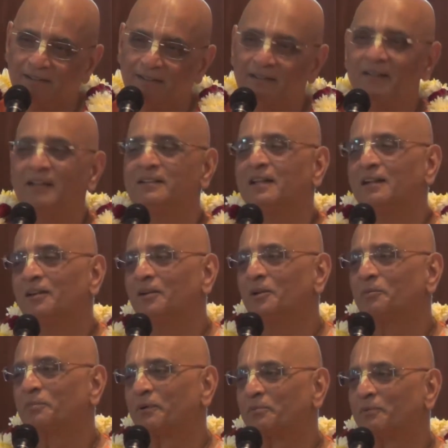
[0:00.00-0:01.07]

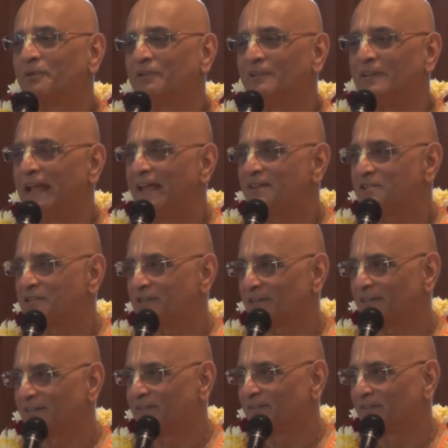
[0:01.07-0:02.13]
Nityananda Prabhu's
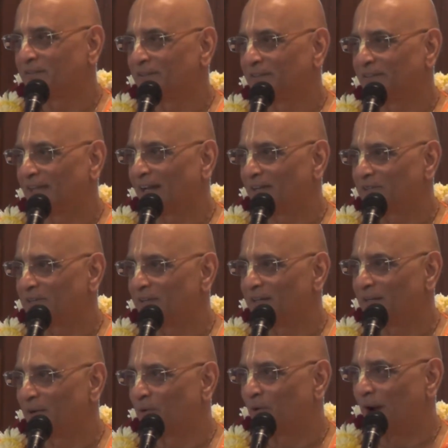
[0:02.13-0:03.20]
nature was
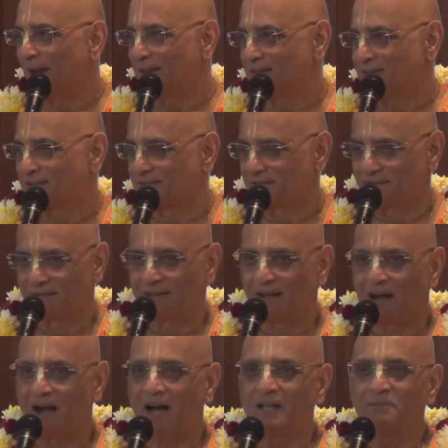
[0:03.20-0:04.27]
actually quite
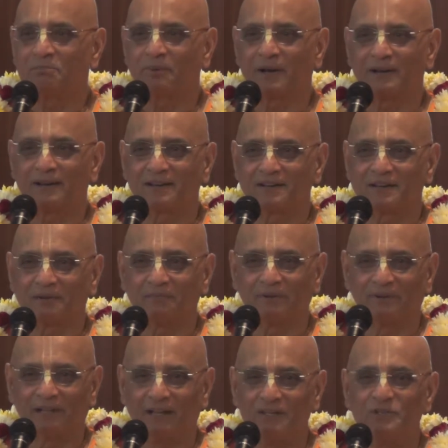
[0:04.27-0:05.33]

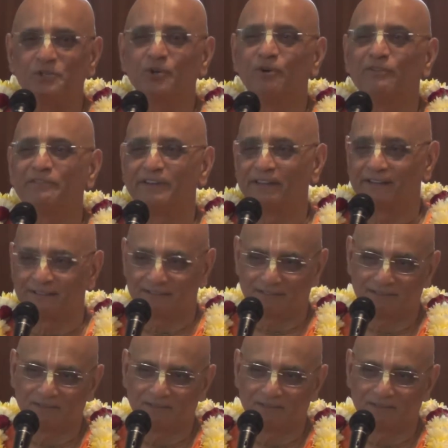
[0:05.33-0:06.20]
unpredictable and jovial.